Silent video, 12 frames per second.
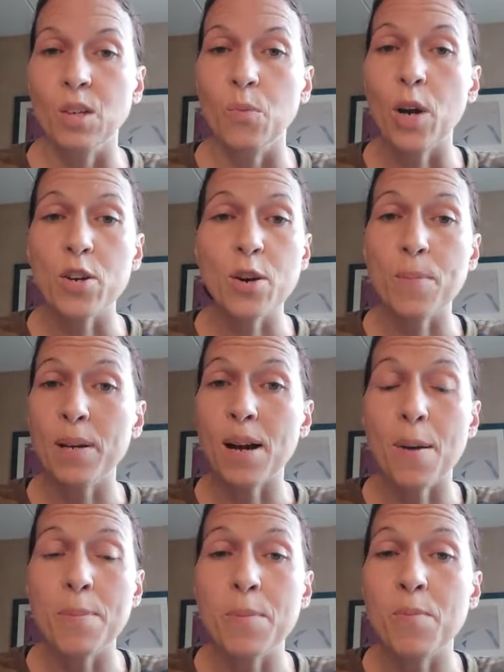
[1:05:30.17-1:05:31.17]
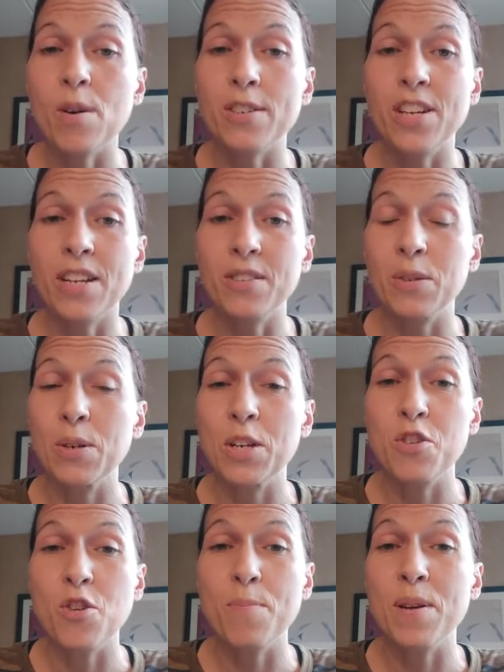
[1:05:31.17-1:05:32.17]
where you're becoming more gentle
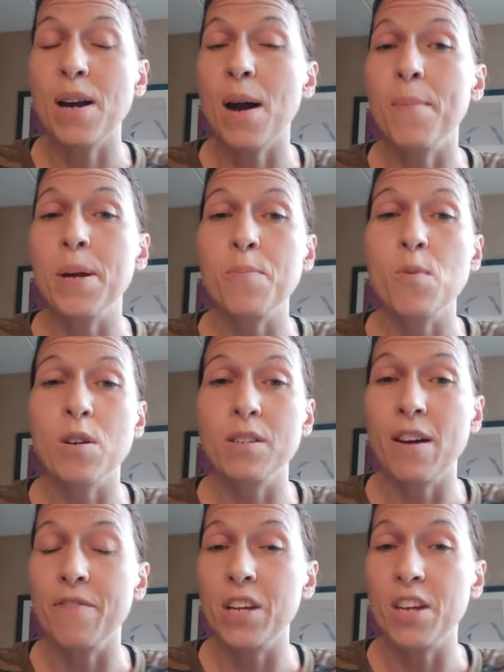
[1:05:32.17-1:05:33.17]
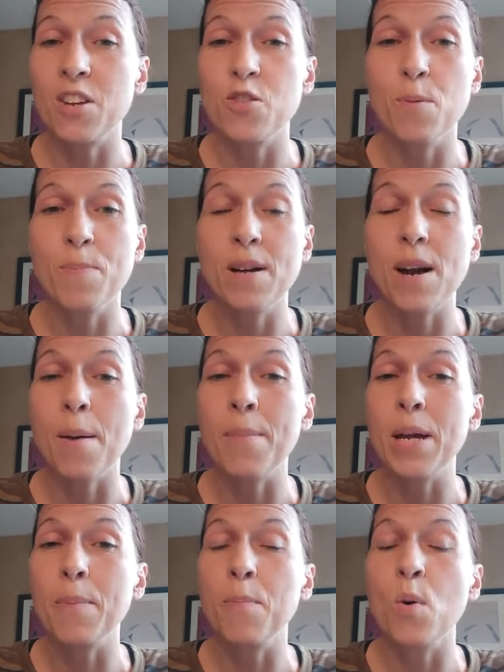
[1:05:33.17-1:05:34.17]
and you're becoming more loving and you're
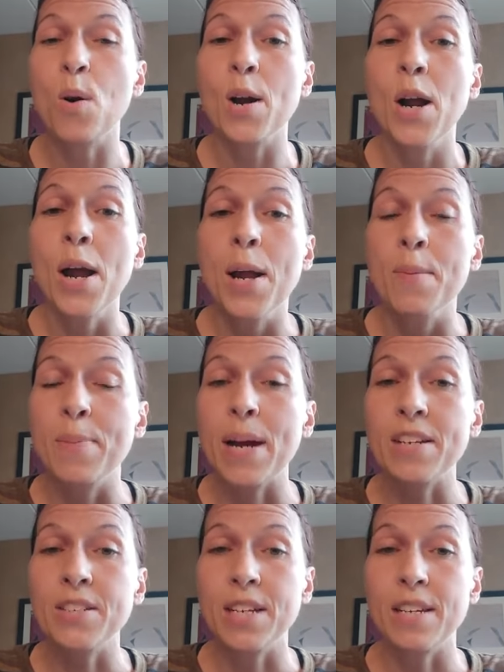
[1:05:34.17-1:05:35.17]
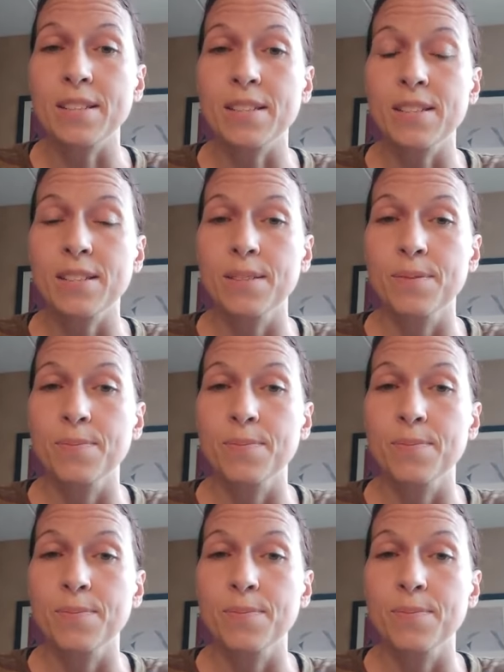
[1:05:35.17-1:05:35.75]
becoming more patient